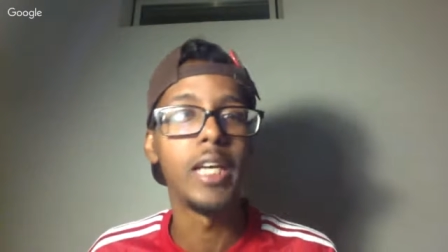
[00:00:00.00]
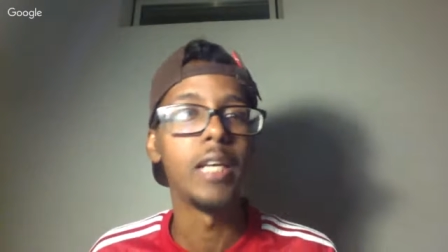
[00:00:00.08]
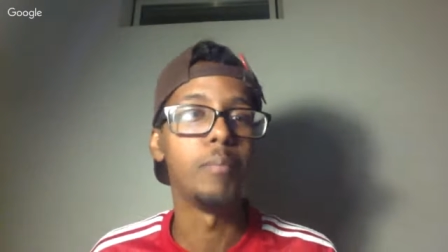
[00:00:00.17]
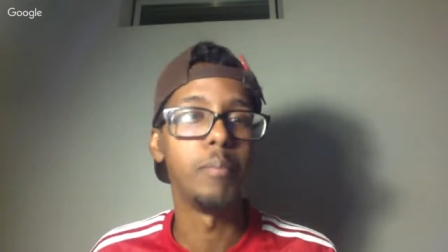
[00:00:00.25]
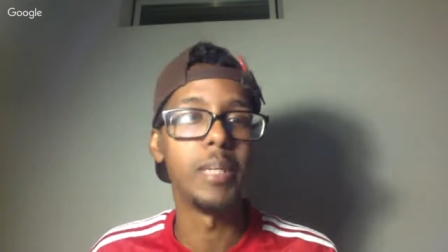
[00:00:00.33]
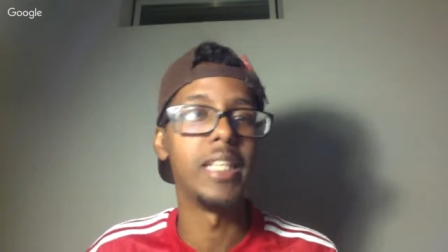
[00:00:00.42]

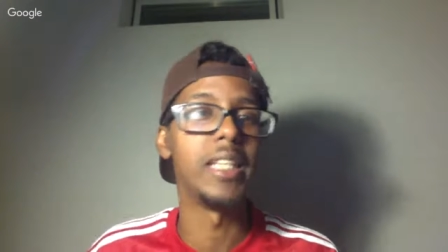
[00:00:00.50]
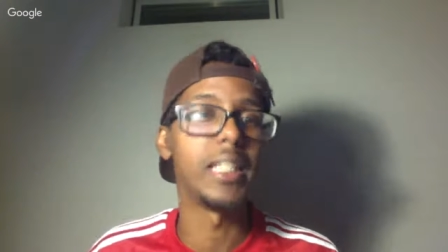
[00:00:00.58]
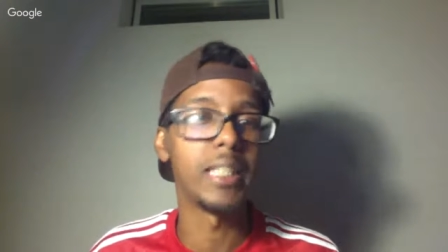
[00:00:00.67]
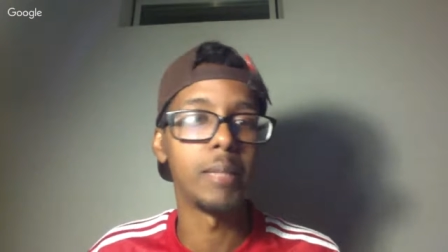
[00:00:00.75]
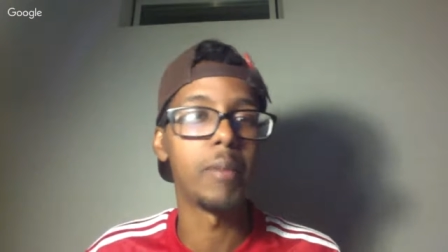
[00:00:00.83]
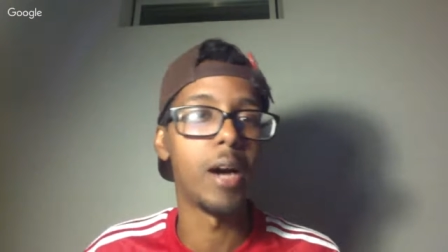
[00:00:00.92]
eating them
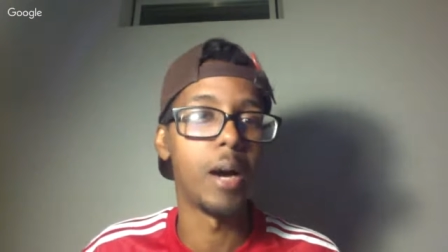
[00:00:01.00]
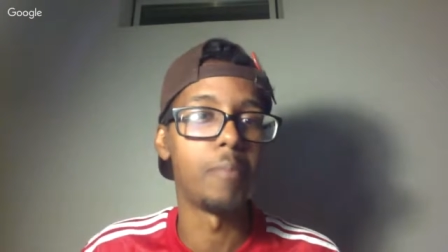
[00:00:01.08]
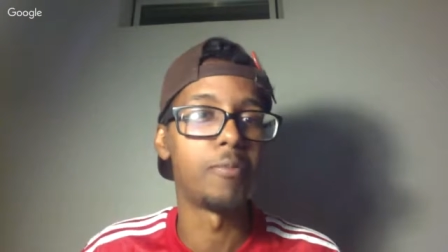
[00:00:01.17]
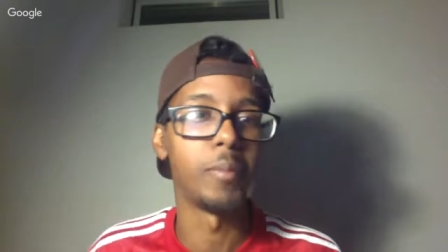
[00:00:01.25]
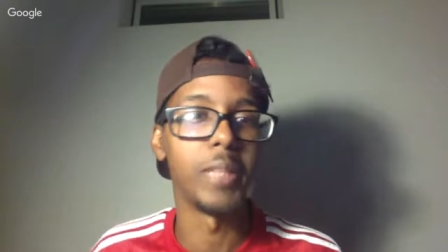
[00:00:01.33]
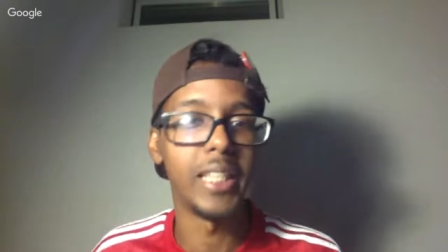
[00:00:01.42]
up from the
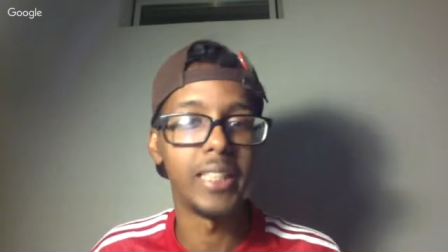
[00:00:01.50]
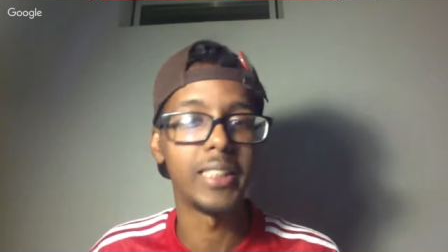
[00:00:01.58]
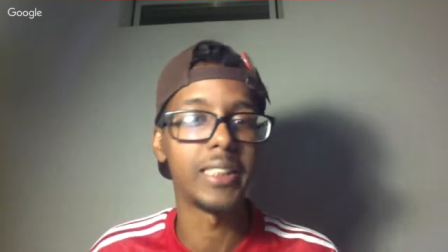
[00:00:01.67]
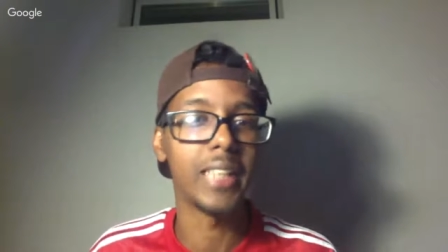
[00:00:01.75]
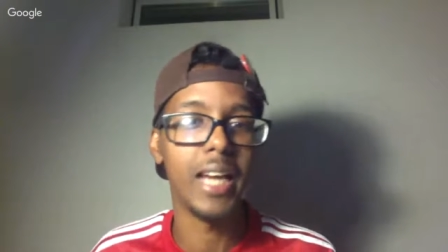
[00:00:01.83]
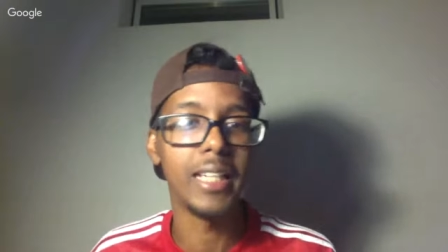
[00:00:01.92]

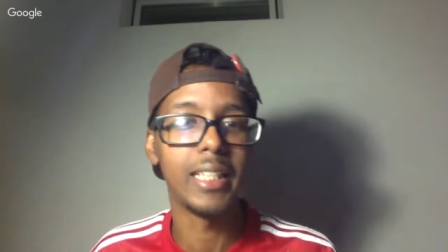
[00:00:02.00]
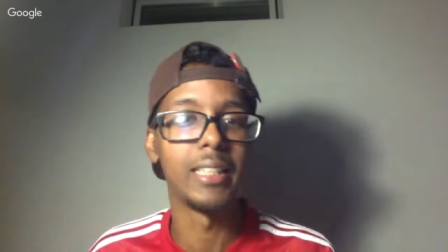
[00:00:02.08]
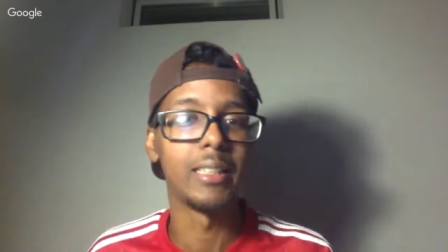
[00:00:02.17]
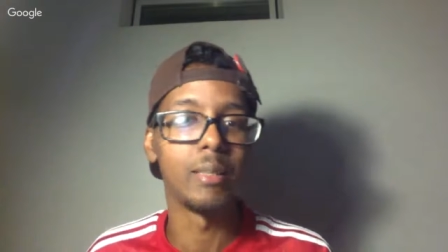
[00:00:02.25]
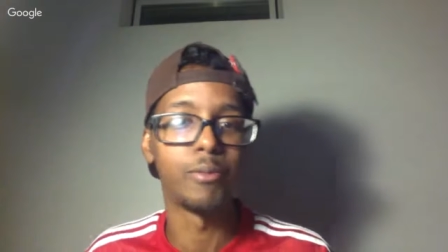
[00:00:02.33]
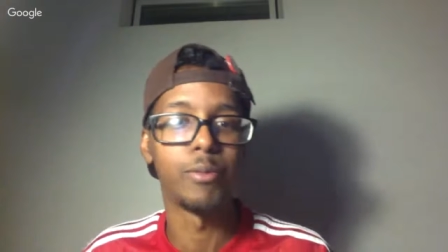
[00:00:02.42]
inside, killing them
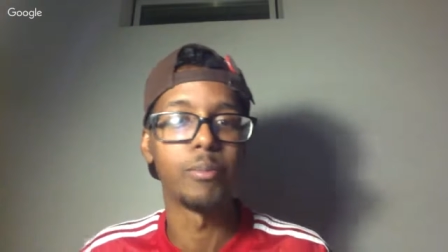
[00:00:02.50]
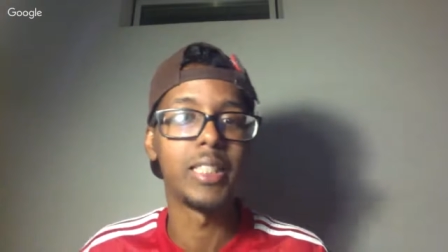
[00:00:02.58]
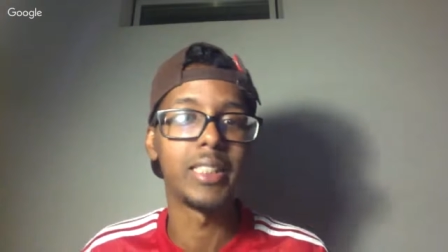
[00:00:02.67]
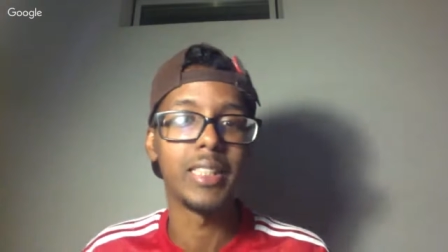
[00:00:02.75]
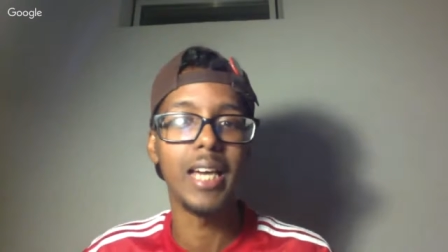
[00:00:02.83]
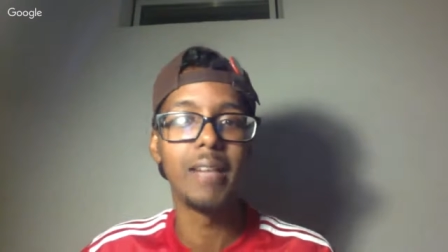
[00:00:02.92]
from the
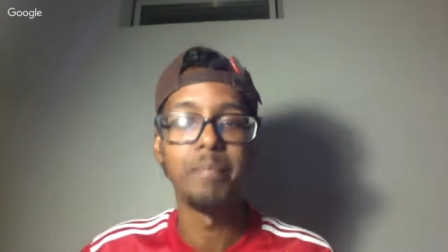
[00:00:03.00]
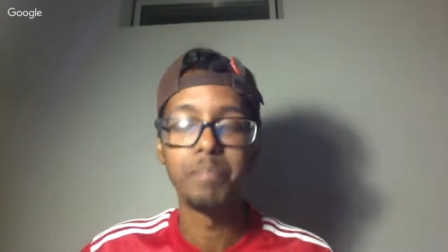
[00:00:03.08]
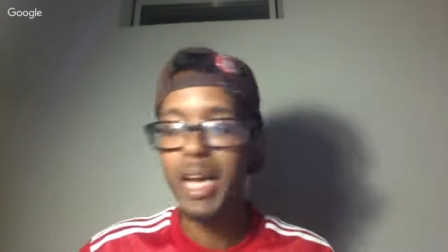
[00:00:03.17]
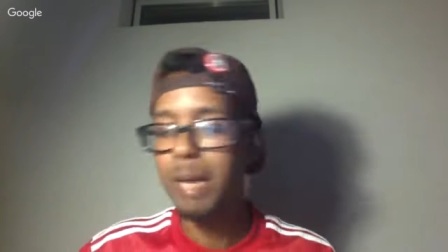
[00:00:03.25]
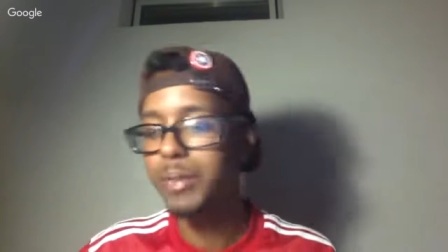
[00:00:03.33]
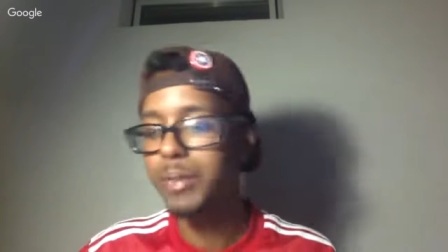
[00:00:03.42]
inside. I
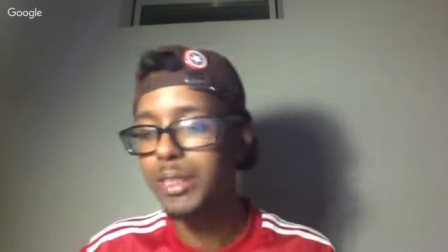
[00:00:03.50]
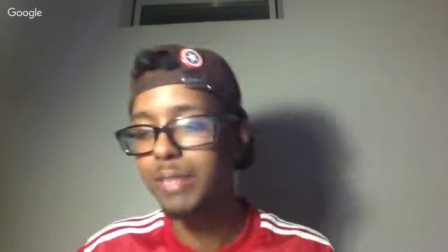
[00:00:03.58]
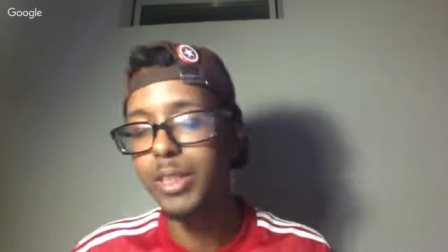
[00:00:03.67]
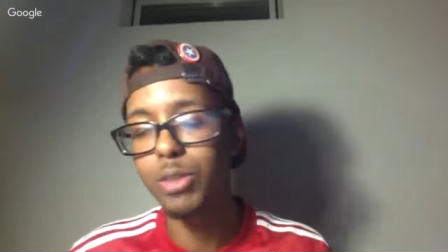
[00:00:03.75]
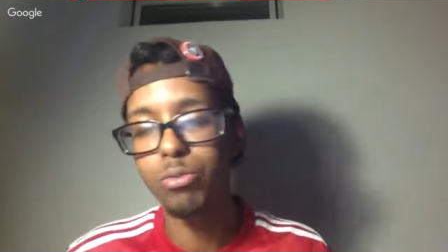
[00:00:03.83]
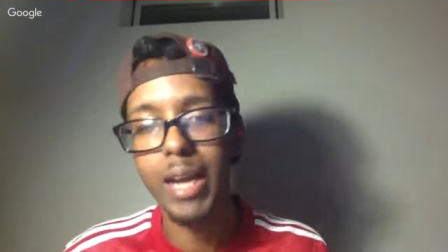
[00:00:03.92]
believe his
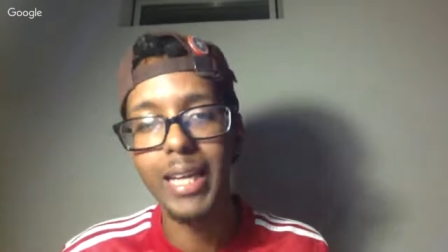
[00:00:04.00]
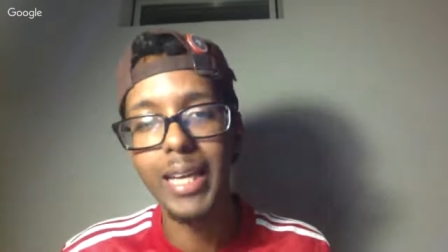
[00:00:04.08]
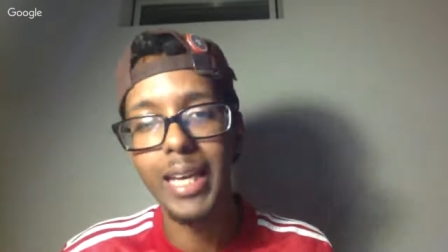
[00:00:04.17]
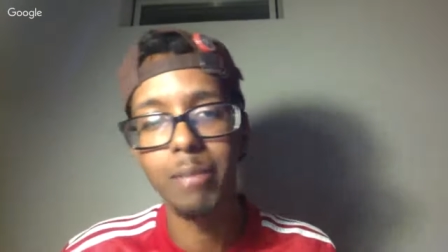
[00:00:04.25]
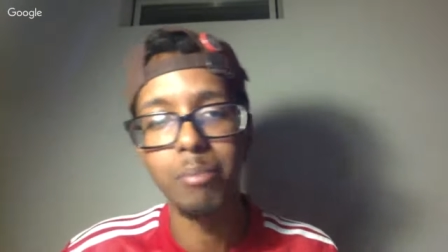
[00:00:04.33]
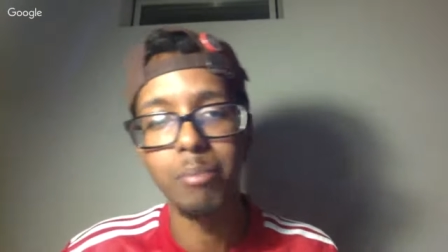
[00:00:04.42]
right hand
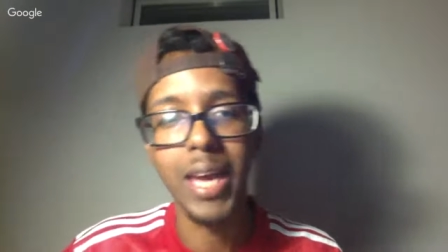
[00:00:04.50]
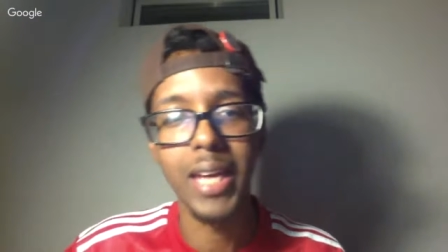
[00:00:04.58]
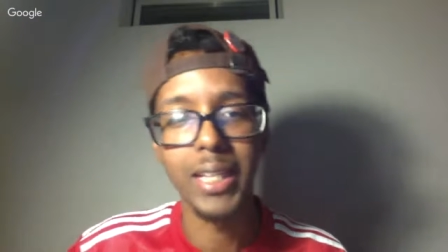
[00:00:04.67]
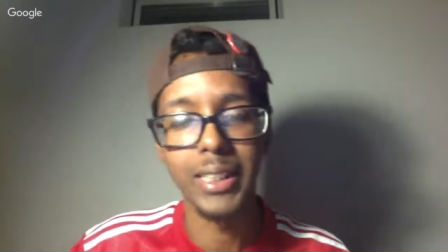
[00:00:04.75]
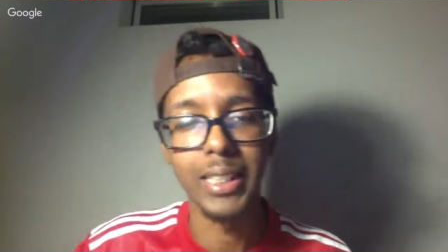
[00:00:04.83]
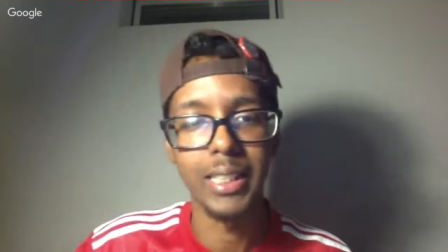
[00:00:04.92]
man is gonna
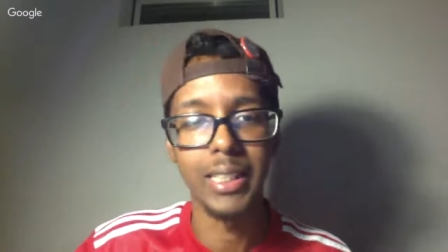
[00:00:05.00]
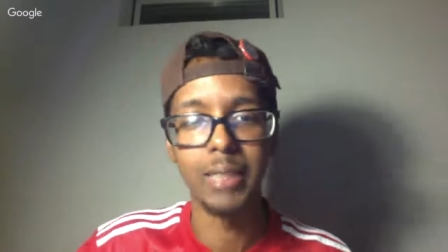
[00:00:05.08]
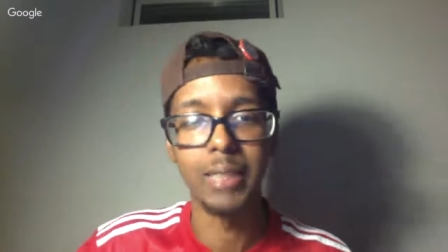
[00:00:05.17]
kill him.